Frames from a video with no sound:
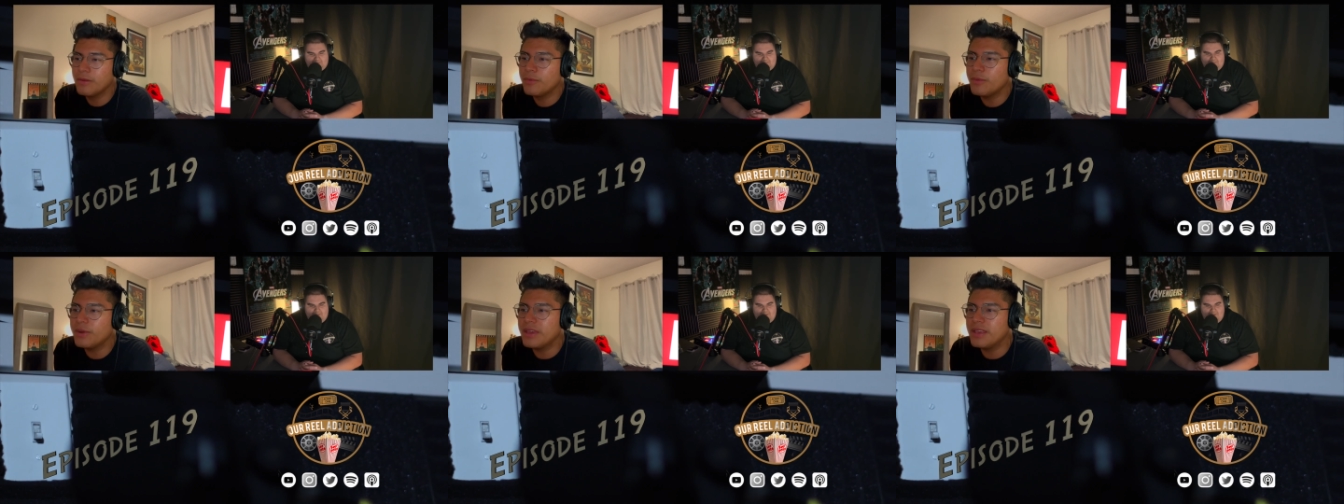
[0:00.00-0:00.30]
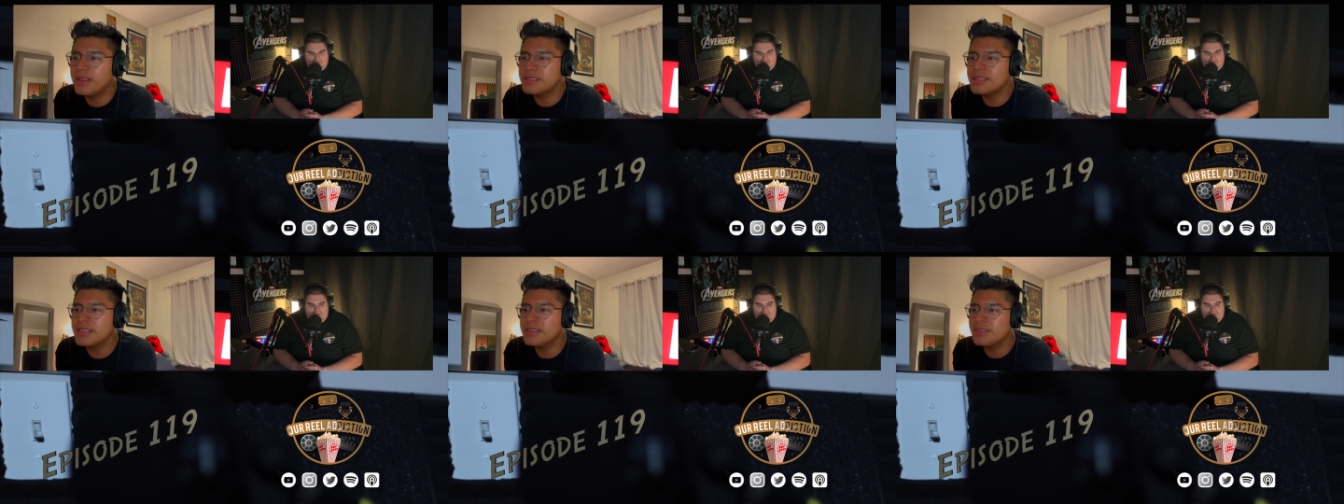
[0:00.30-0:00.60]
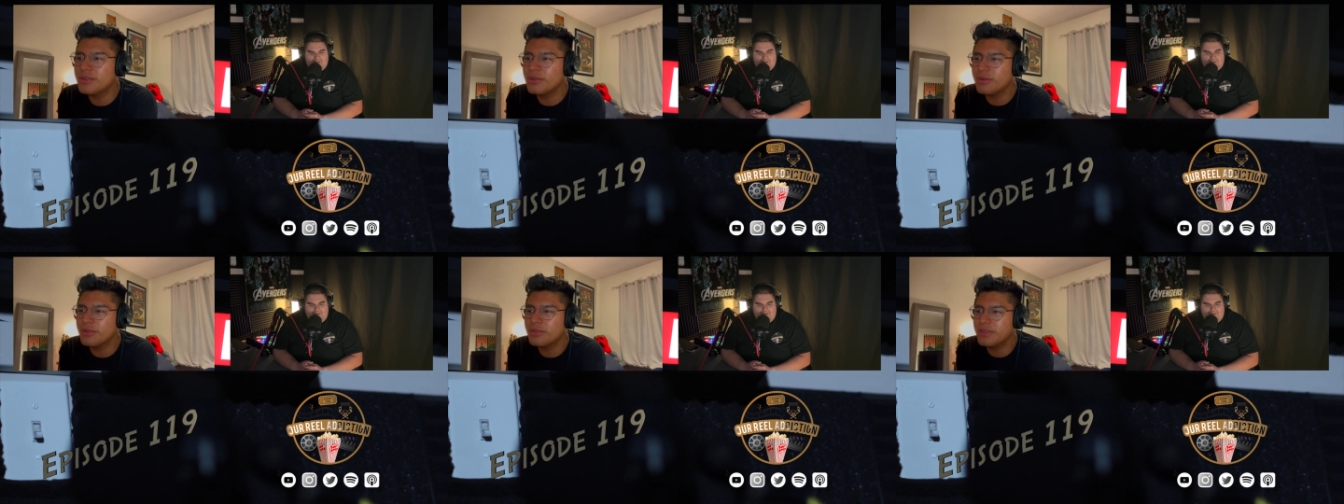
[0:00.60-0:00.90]
wait, isn't
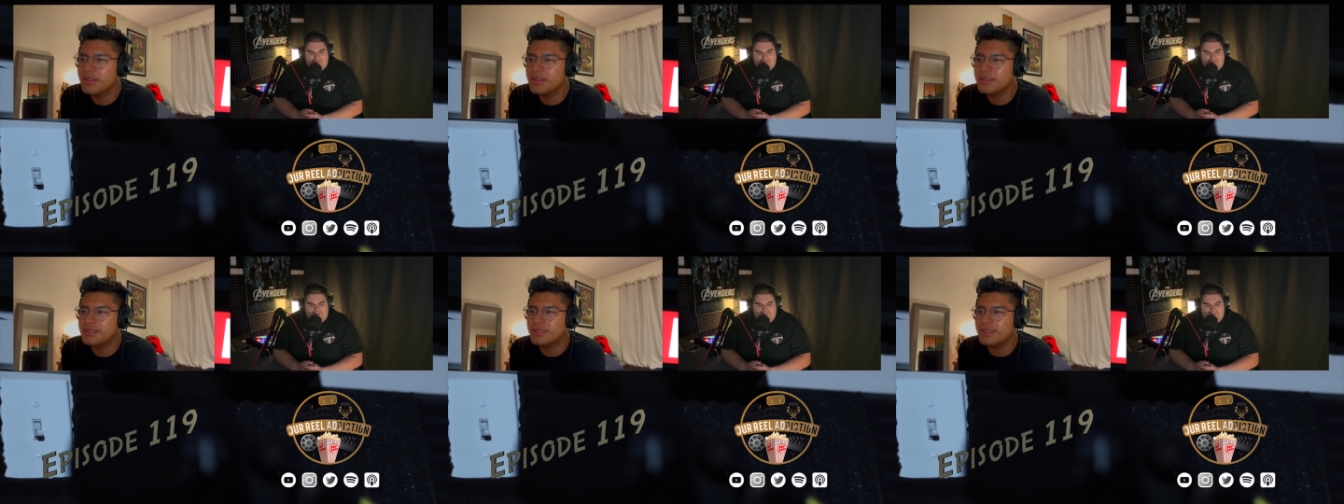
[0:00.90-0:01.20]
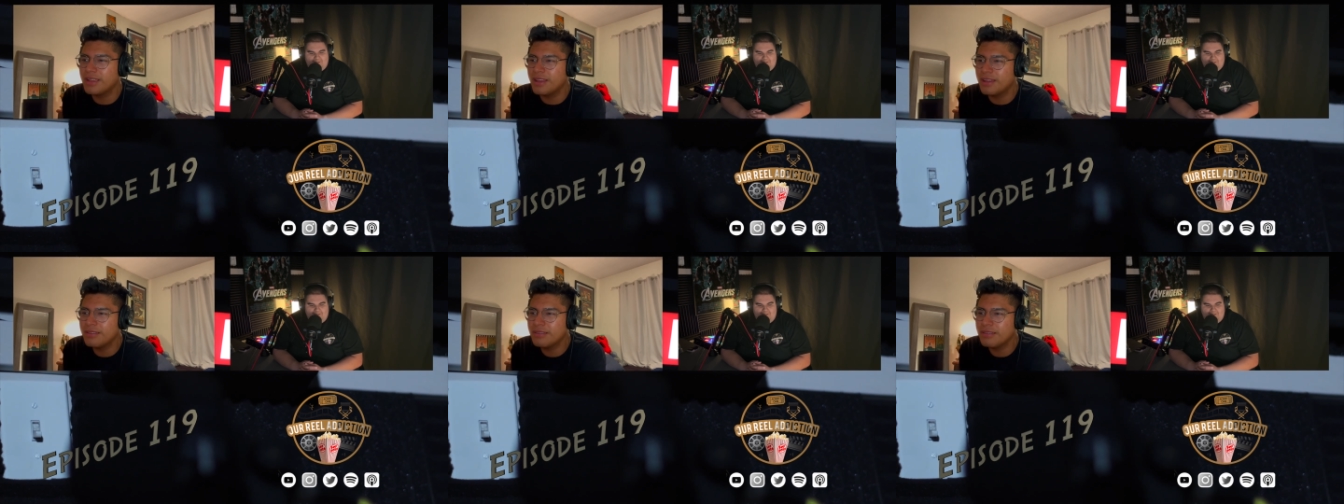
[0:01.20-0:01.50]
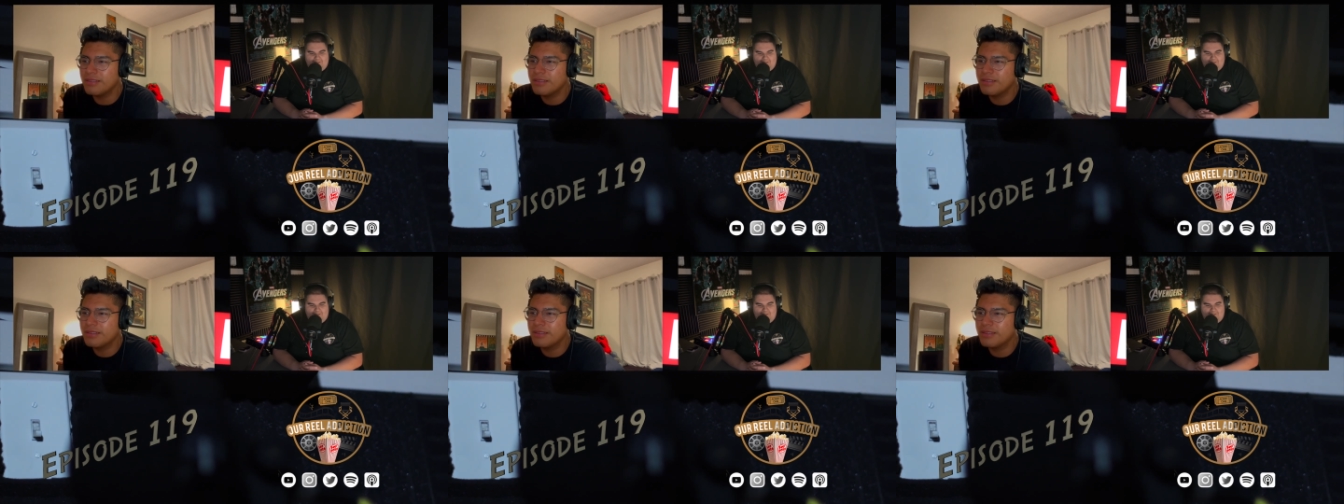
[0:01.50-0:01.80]
Toothless
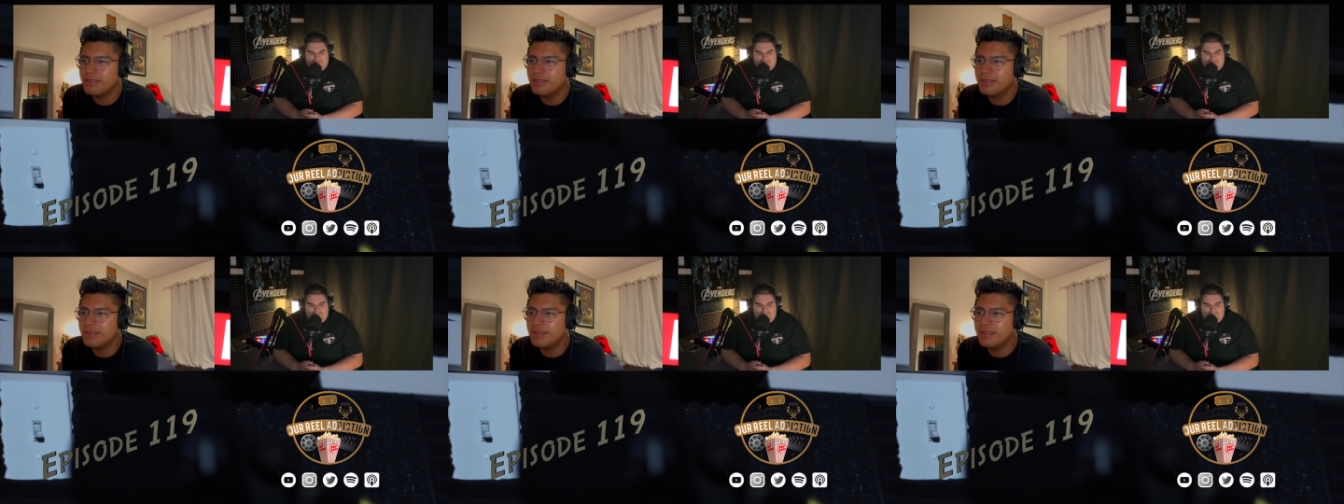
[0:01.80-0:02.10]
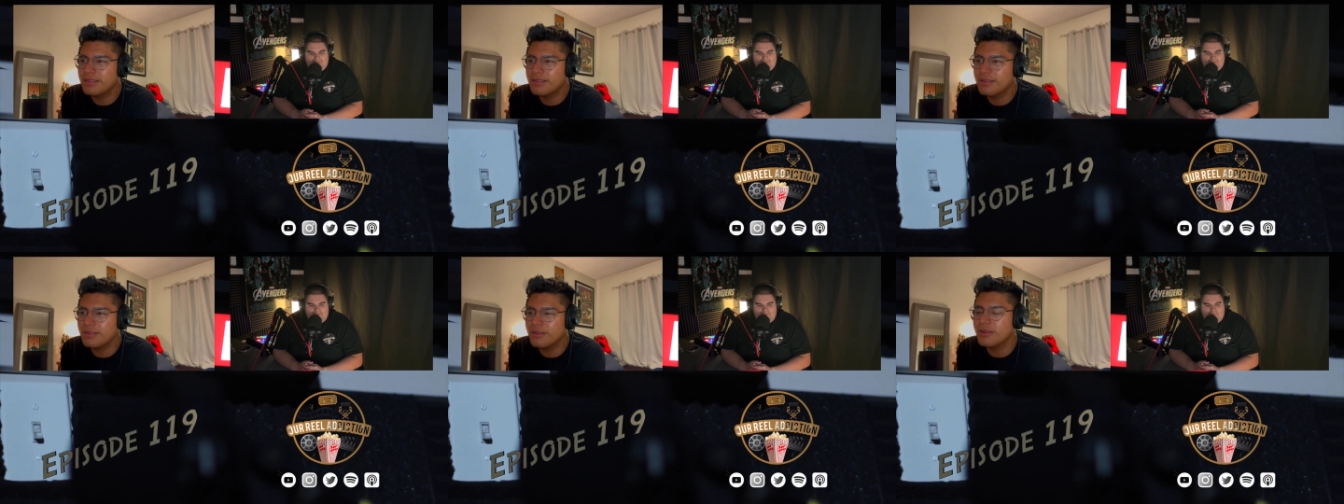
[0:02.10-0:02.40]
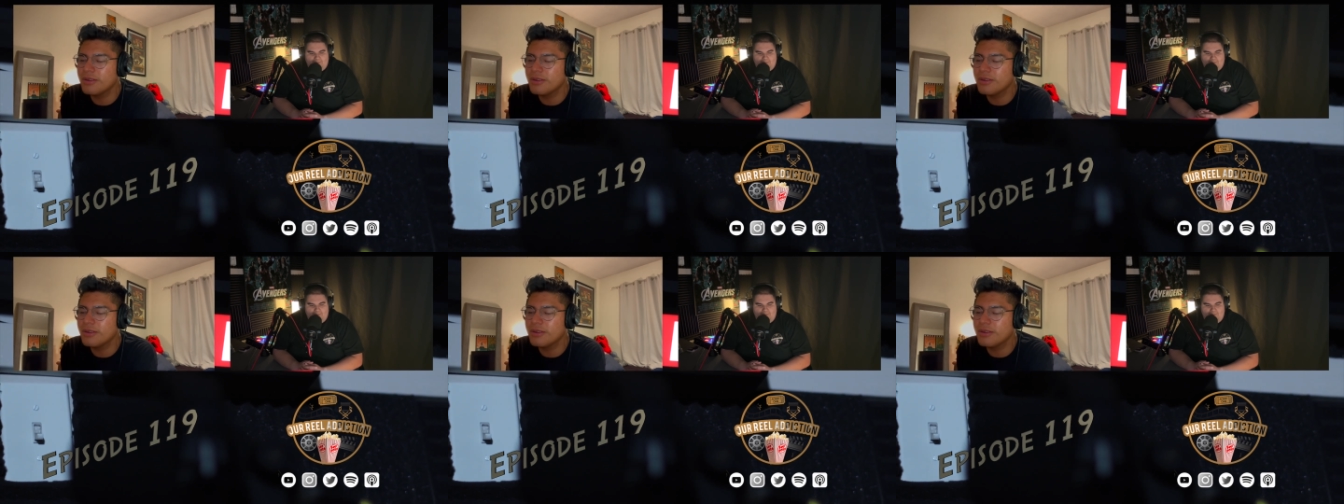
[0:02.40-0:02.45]
death, or